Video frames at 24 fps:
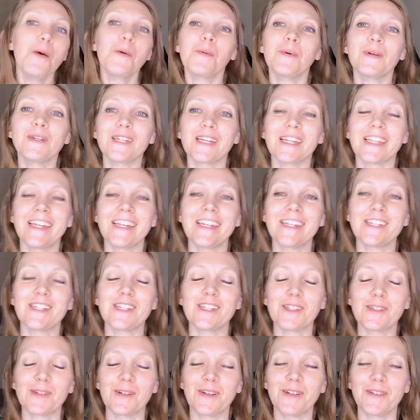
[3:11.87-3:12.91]
which I think is
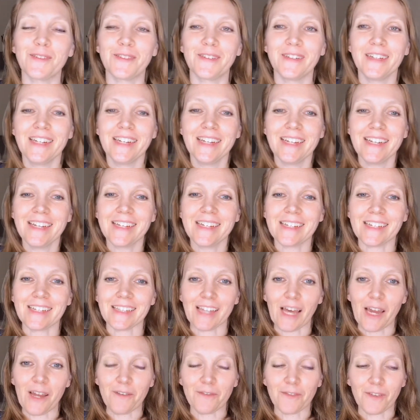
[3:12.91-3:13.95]
just sort of
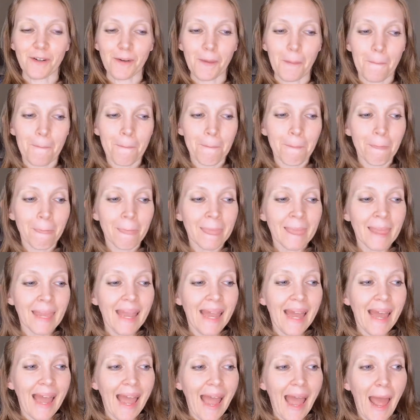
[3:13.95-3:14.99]
delightful.
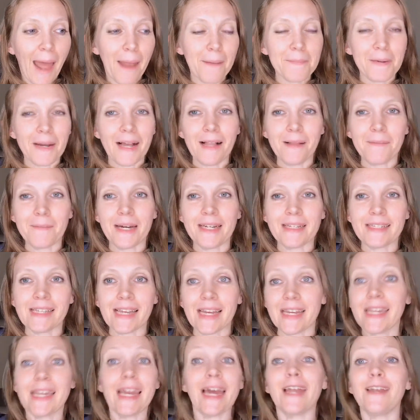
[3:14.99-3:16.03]
And Palamon's
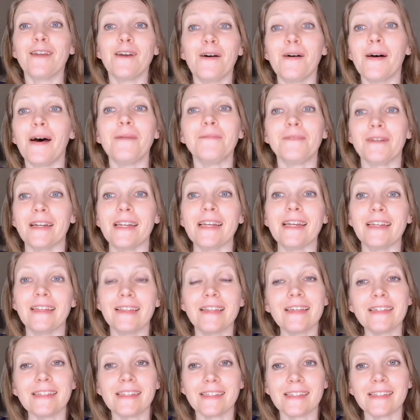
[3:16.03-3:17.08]
like, yeah, no, I'm ready.
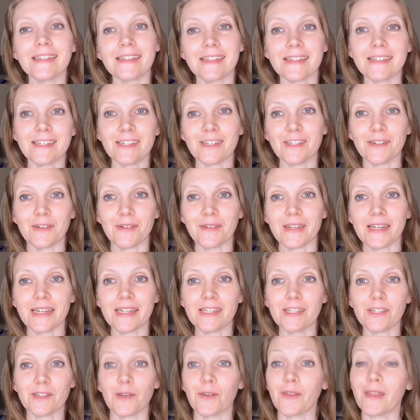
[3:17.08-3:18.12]
Let's let's do this.
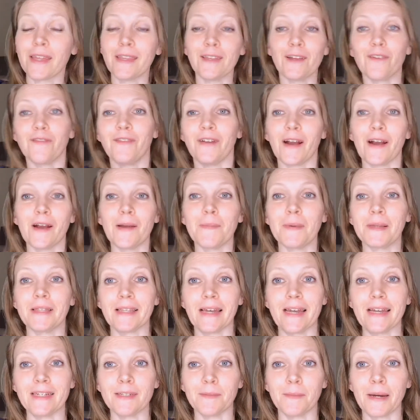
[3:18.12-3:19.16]
So then they're very
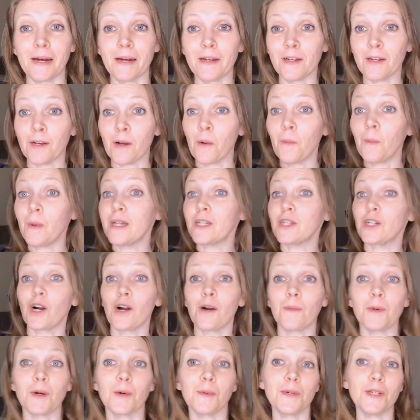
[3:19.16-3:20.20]
polite about, you know, which
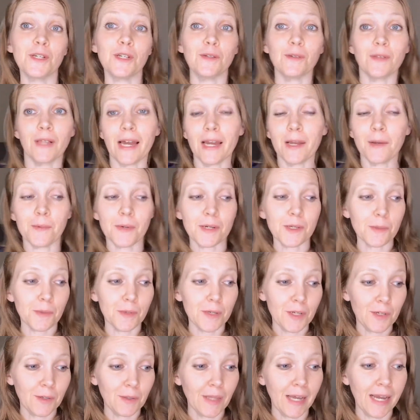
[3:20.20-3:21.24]
armor would you like? Which would
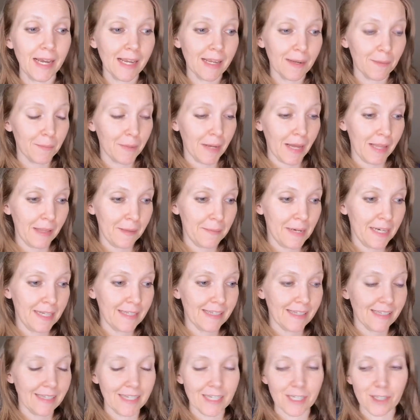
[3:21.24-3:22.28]
you like? And Palamon
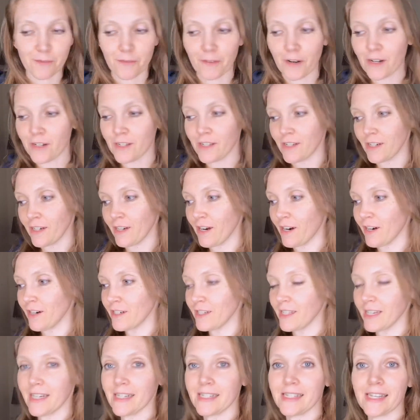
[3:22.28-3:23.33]
selects first, and
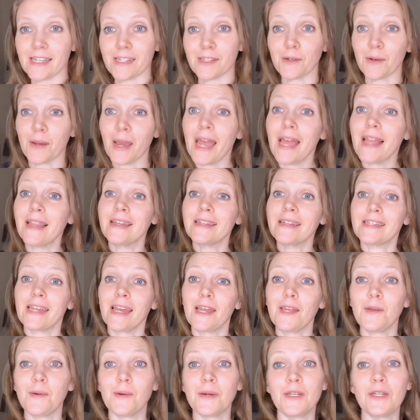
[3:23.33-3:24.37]
Arcite says, okay, let's get
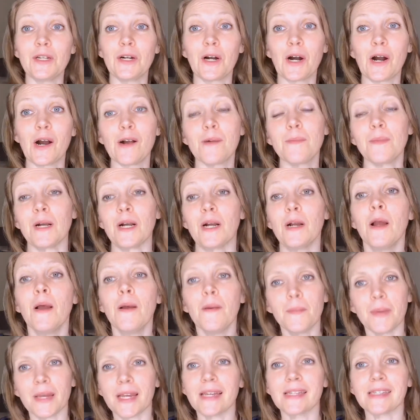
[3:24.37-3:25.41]
you in your armor
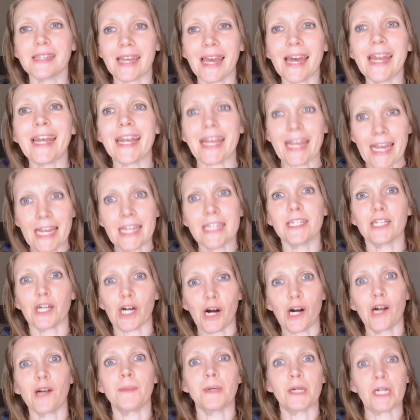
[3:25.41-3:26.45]
because getting into
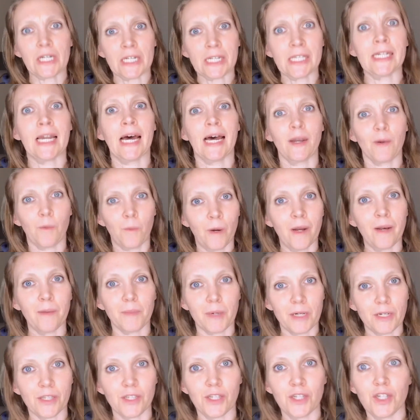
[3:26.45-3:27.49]
armor is not a
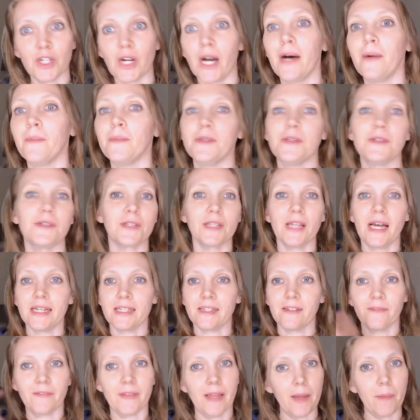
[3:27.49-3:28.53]
one-person job. There's lots
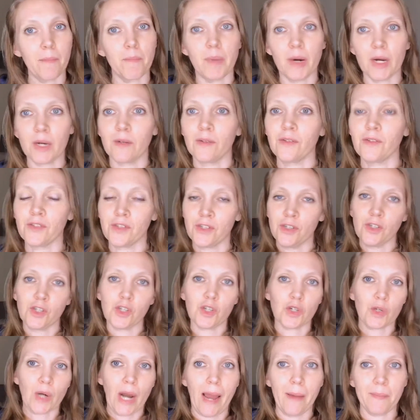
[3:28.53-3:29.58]
of like buckles and
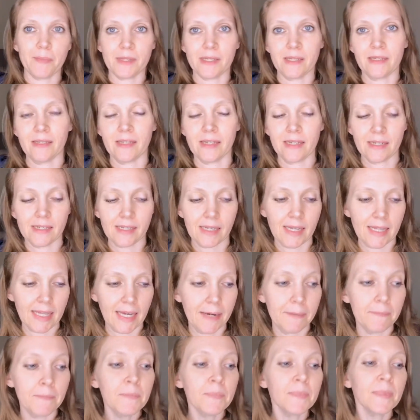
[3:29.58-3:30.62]
straps and things like
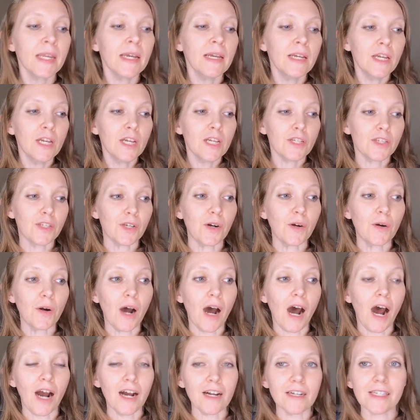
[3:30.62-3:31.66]
that. So
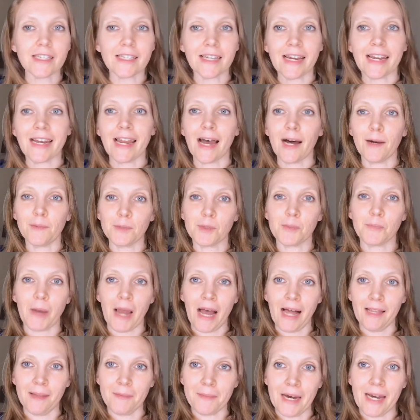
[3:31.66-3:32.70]
Arcite helps
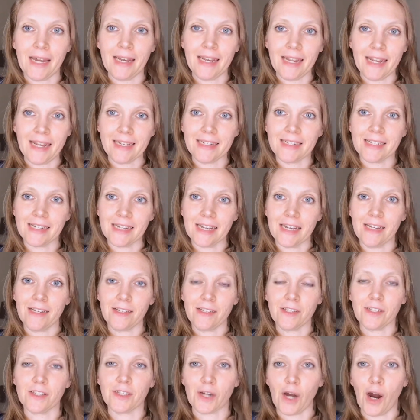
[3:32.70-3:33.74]
Palamon into
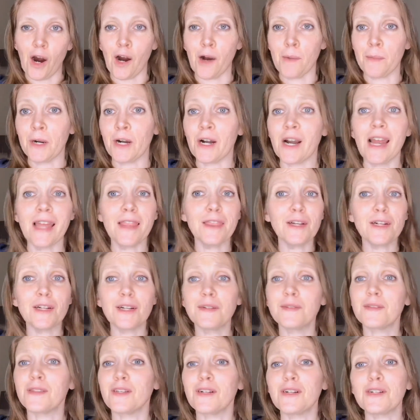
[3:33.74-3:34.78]
his armor, and they're
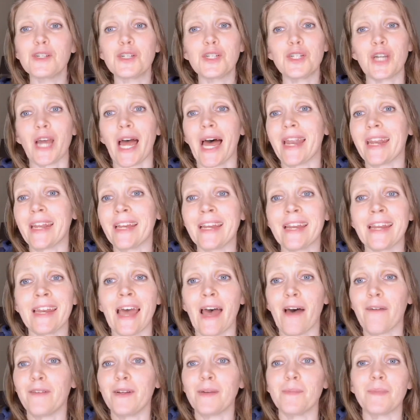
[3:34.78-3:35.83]
they're chatting and
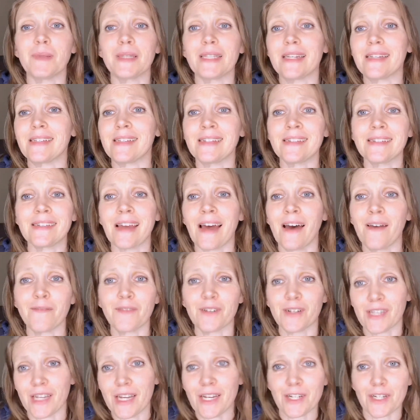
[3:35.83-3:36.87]
having pleasant
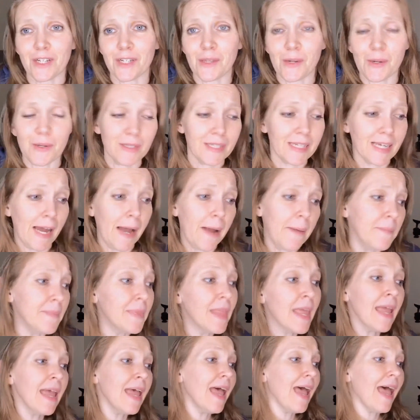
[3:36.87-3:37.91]
conversation the whole time.
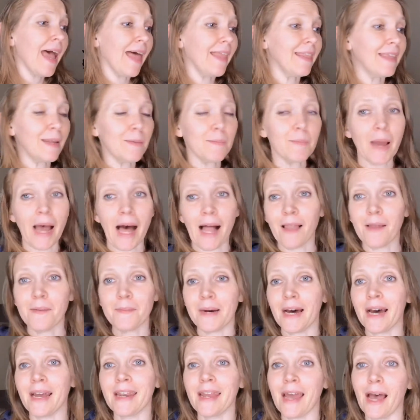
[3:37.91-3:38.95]
And then
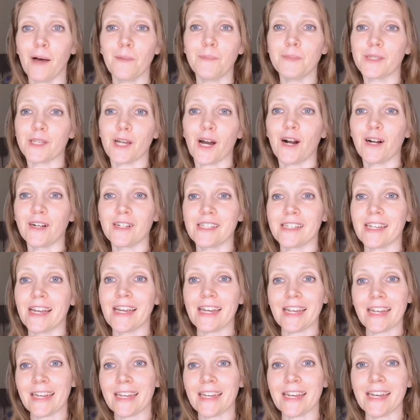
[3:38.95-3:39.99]
Palamon helps Arcite
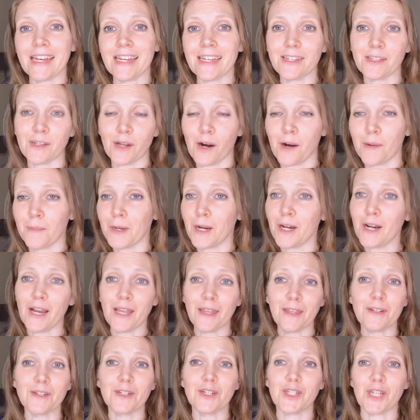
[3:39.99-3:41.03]
into his armor, and
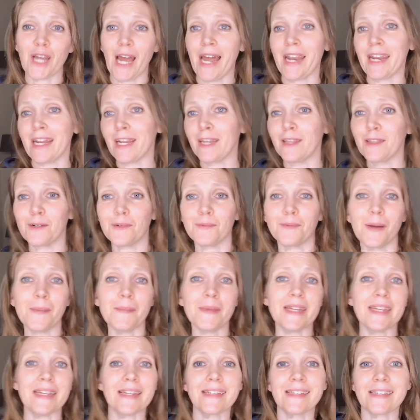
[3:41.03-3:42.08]
they're chatting and they're
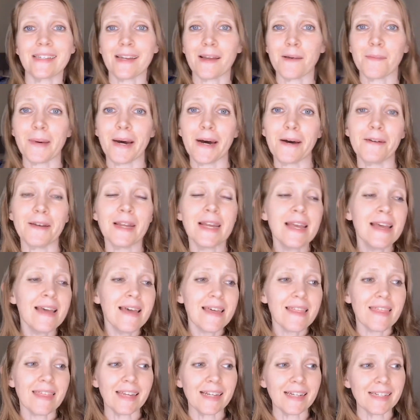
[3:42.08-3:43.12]
reminiscing about
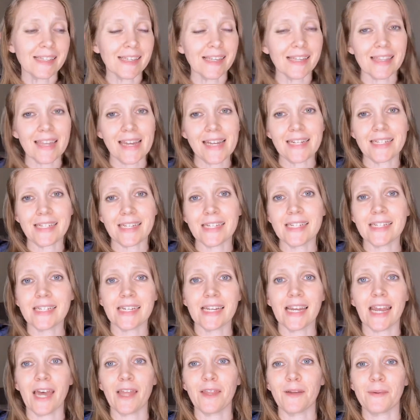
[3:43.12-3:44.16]
things that they did
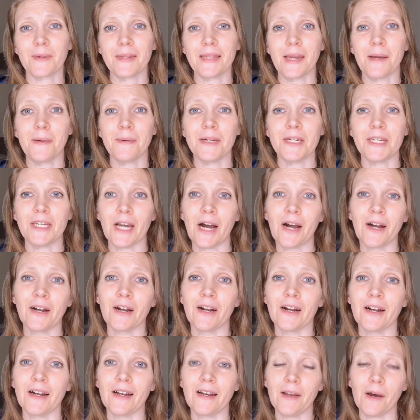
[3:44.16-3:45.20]
together when they were
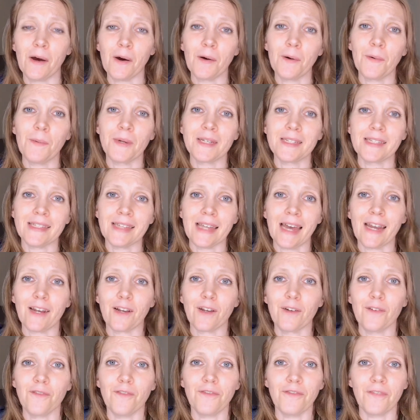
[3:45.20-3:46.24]
younger, and oh, wasn't that
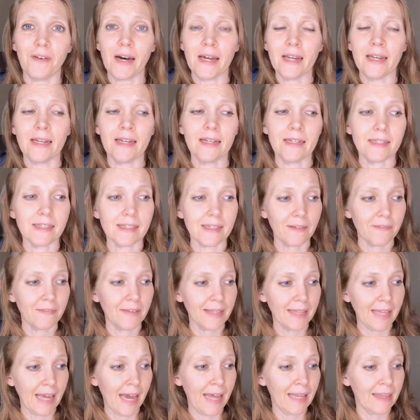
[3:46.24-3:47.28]
good fun and stuff like
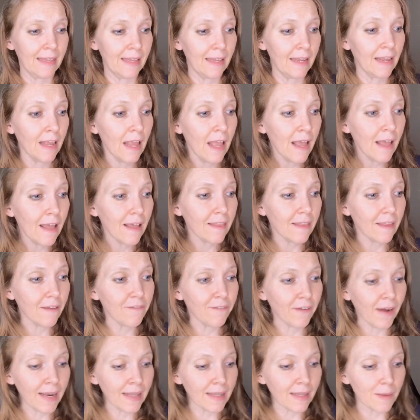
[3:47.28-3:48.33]
that. And they they
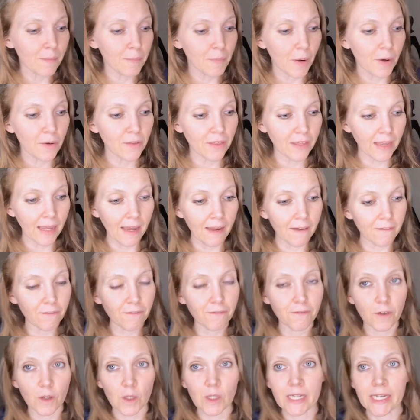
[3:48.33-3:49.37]
finally both get
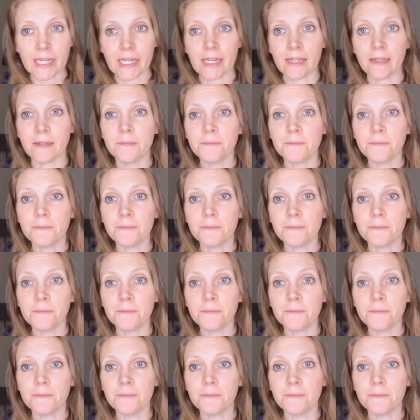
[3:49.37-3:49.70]
fully